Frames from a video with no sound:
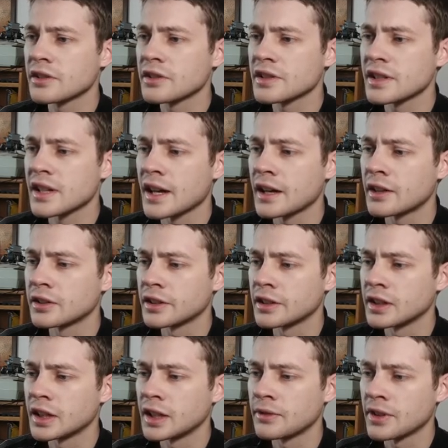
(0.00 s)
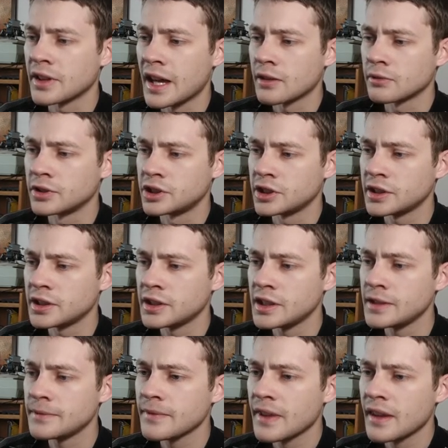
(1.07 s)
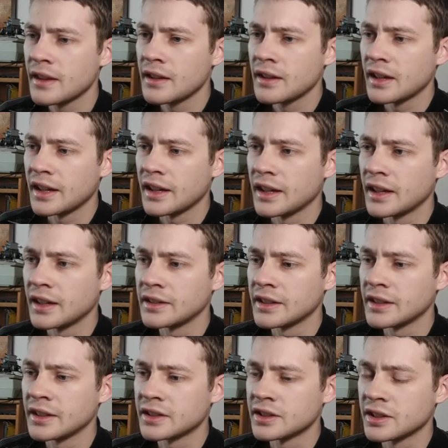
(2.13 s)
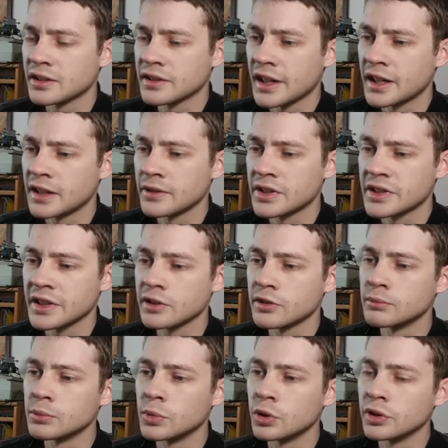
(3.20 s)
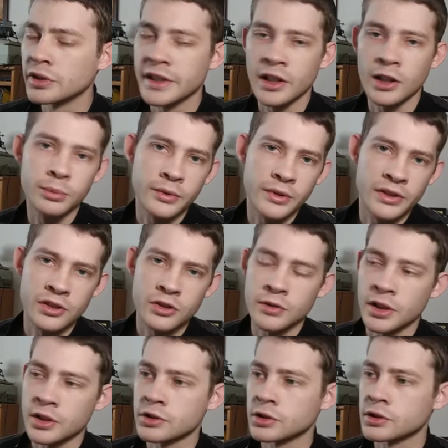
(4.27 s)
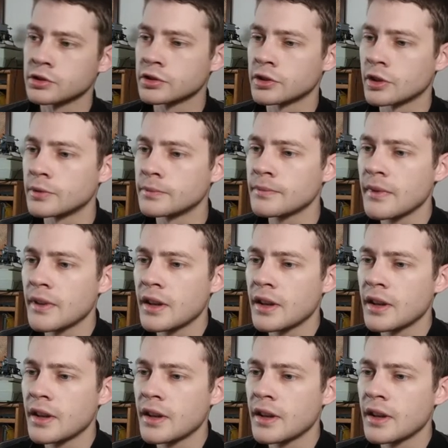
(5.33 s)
on the side are going to give it that rigidity, and it's just kind of a single mold to help with the structure. So